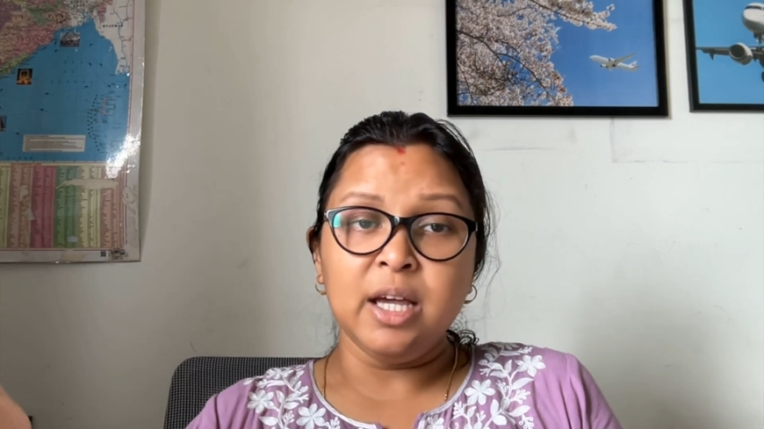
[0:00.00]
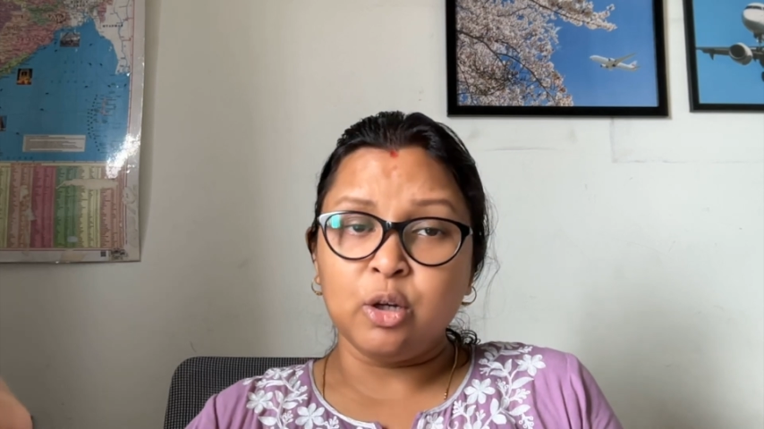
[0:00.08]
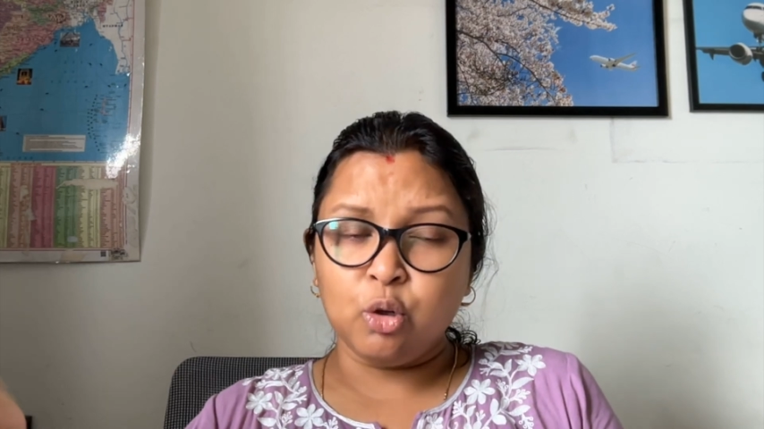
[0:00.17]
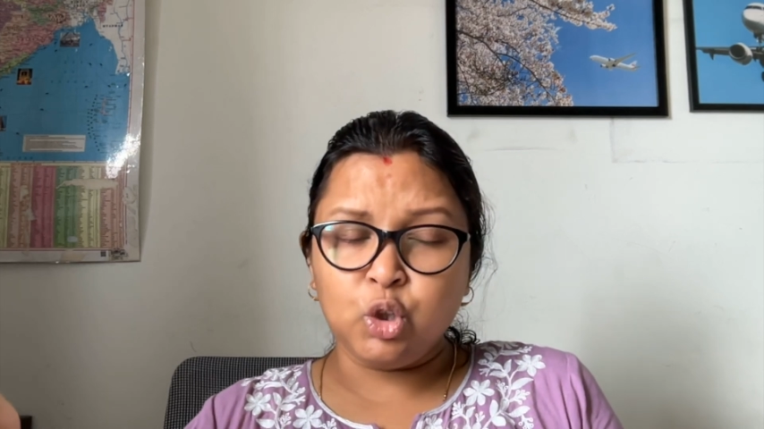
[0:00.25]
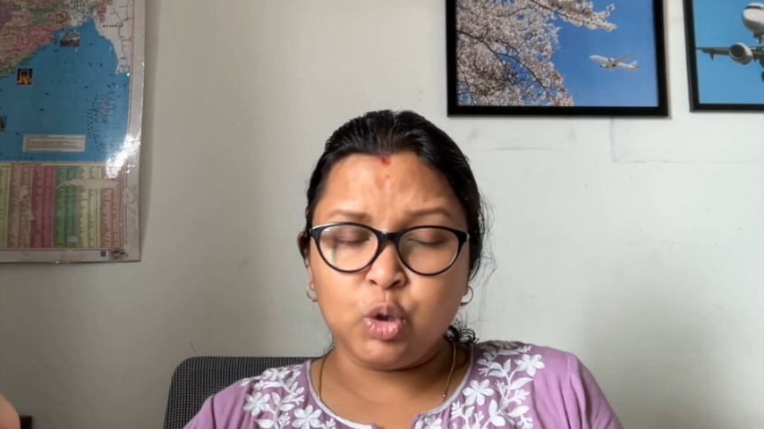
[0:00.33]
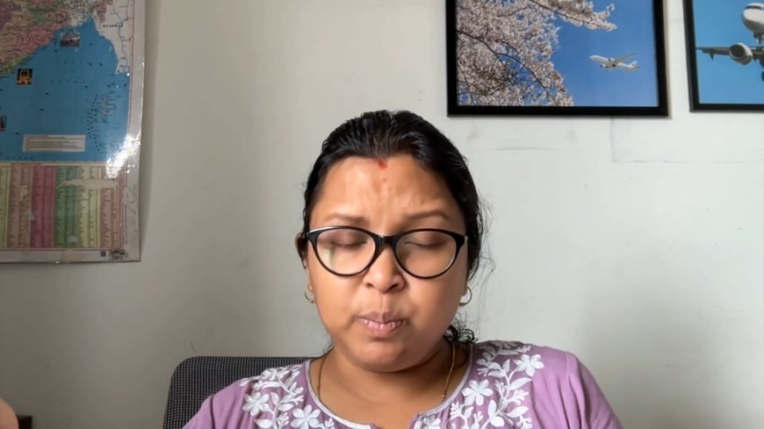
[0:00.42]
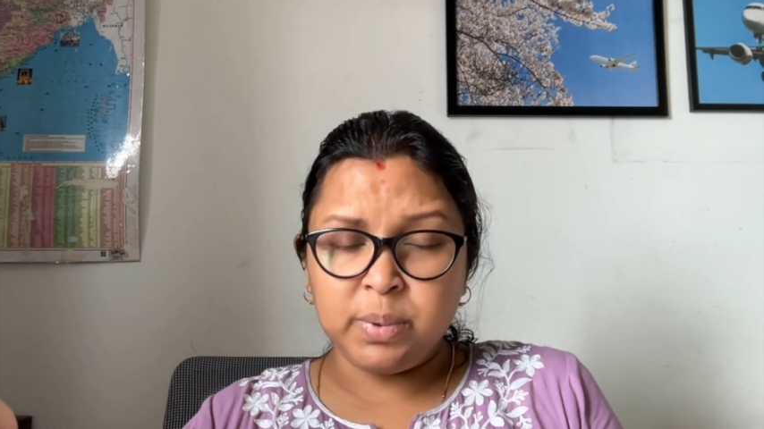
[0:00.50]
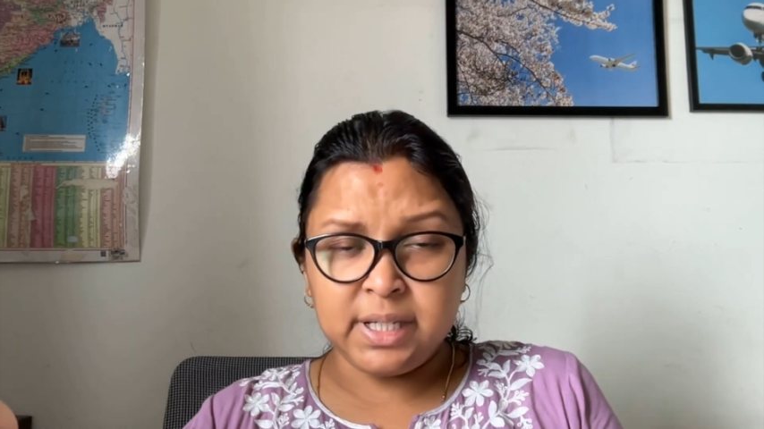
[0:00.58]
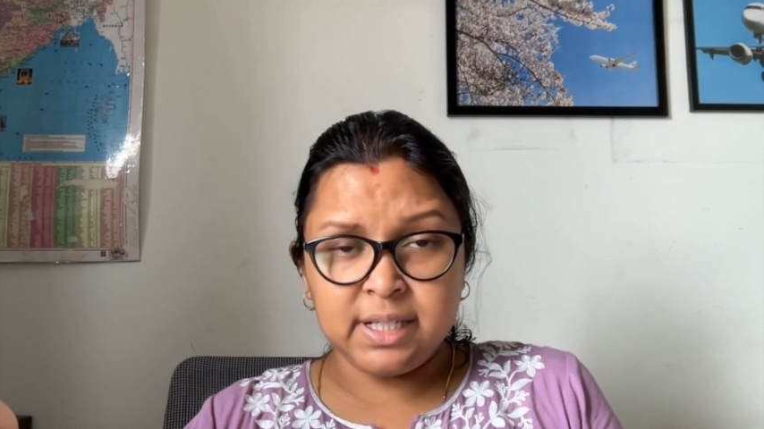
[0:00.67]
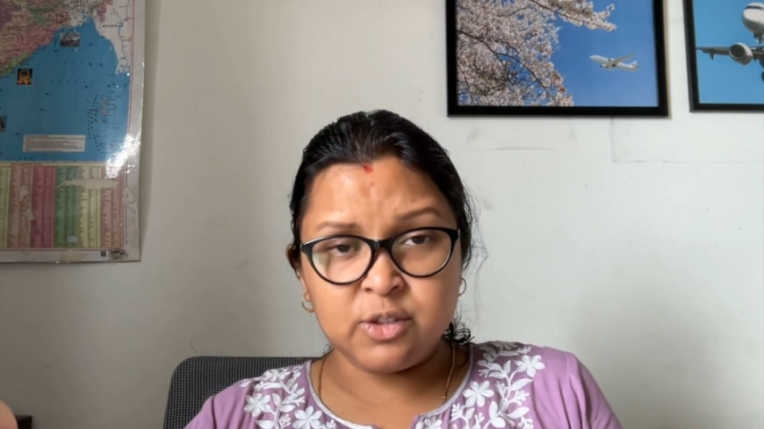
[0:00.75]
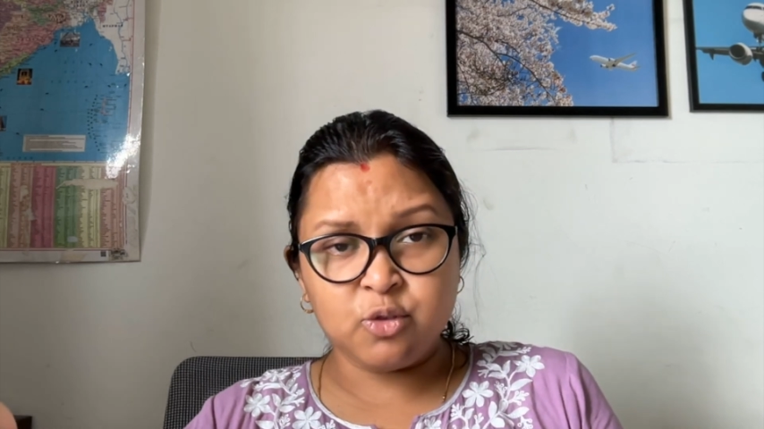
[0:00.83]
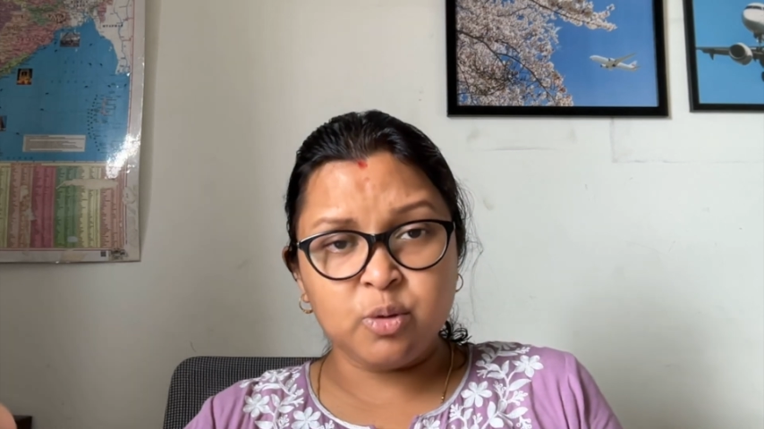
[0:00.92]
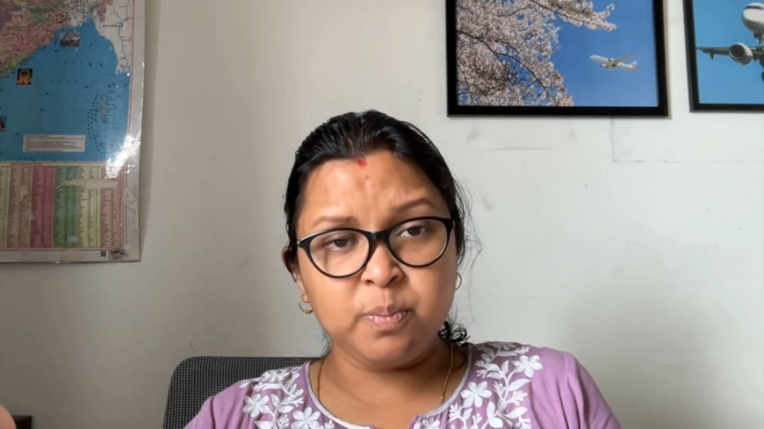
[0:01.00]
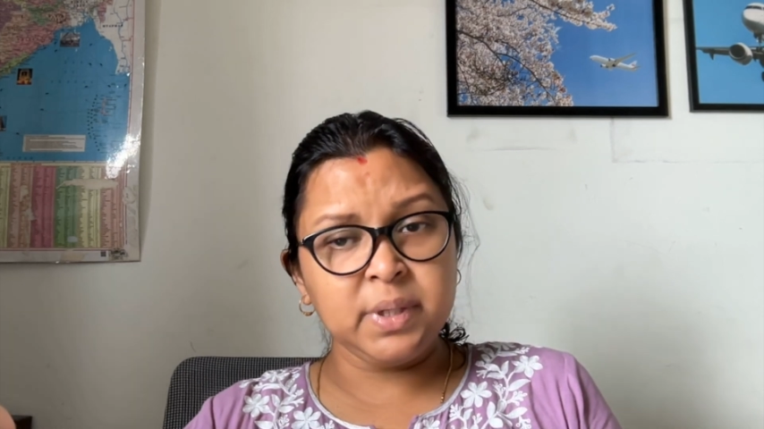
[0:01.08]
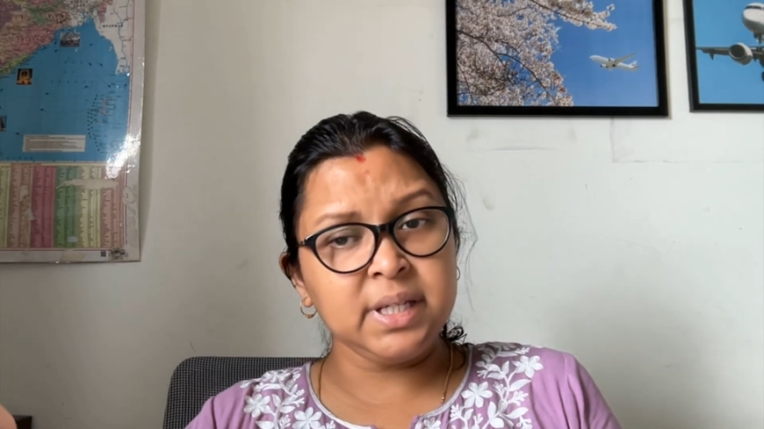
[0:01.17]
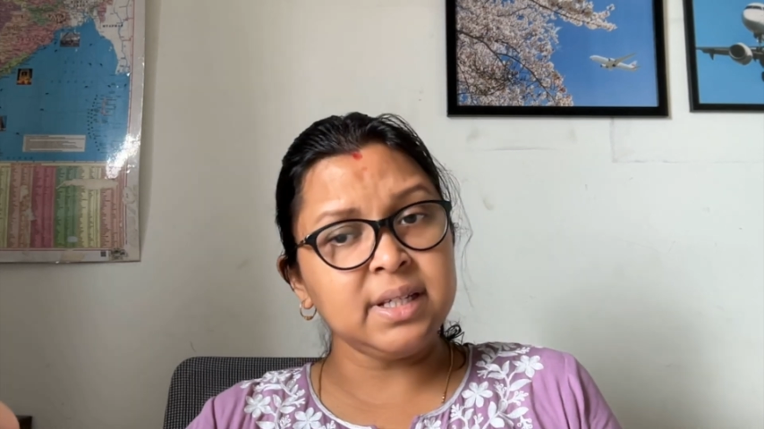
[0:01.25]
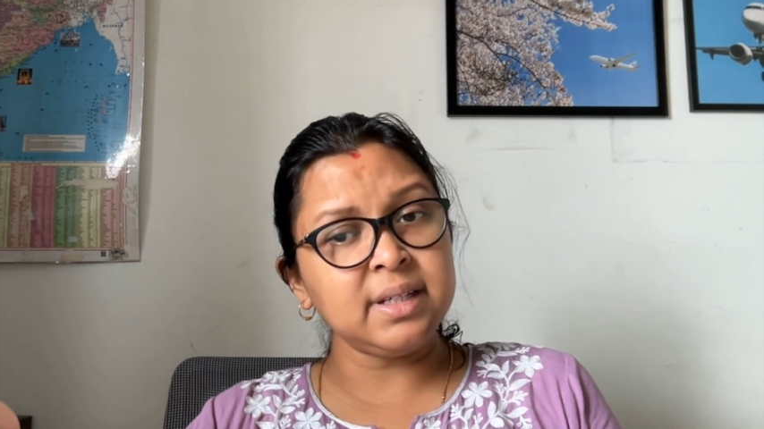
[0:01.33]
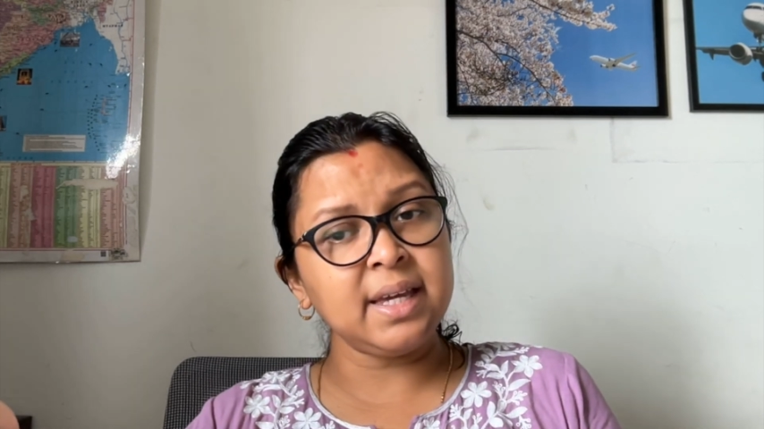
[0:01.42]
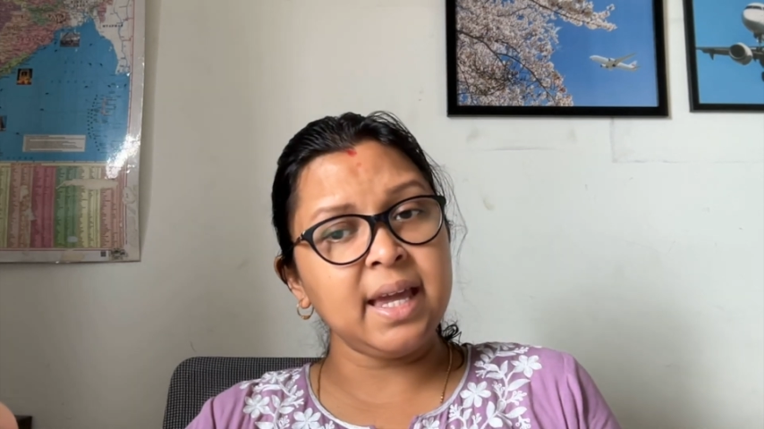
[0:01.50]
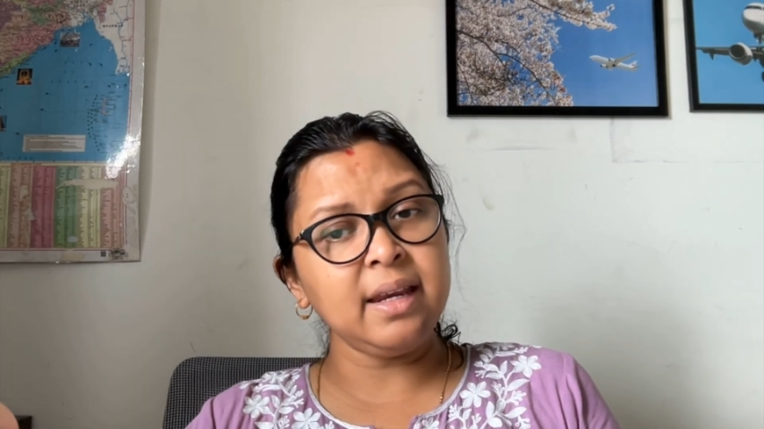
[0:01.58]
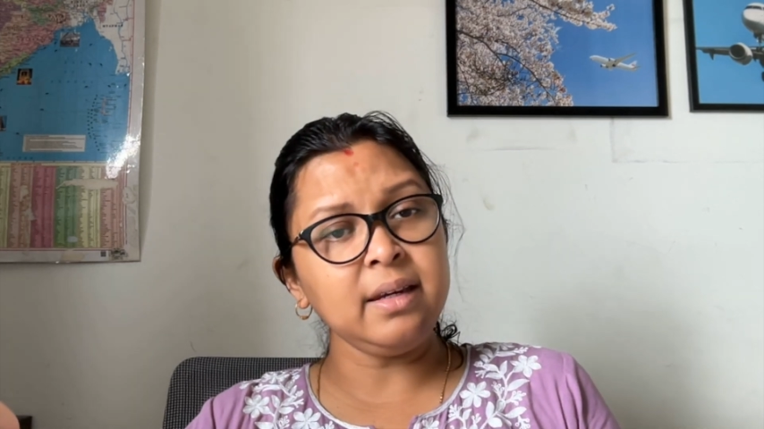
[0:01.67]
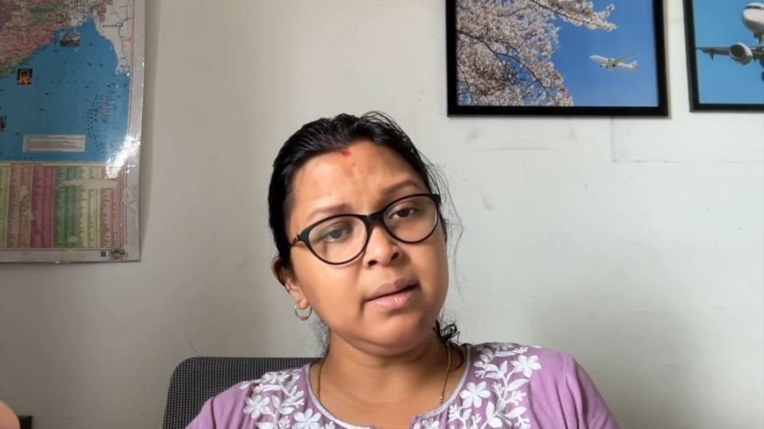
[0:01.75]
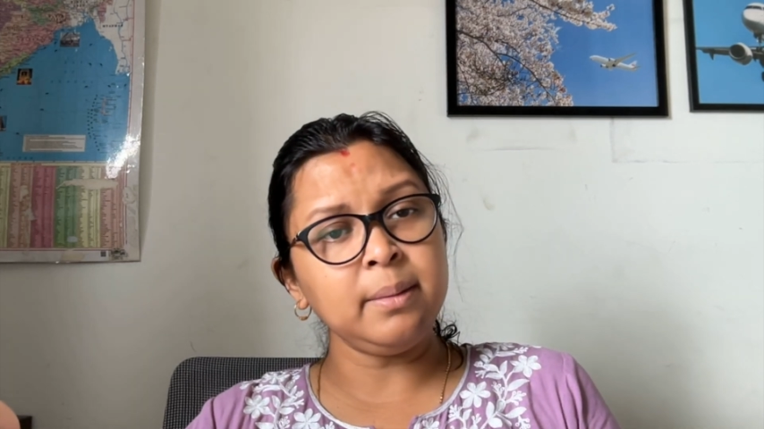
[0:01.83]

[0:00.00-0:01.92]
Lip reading: Could you please repeat again?